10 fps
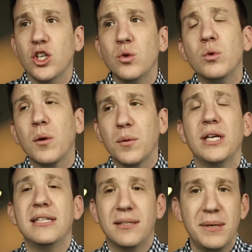you don't
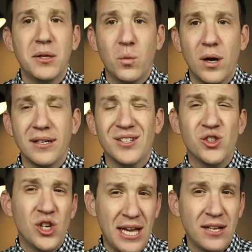need to be the one to
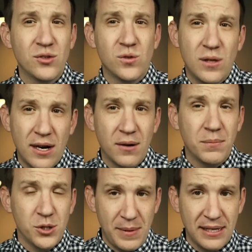change their
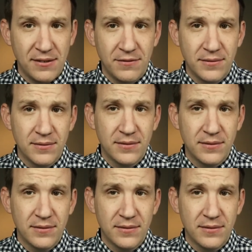perspective.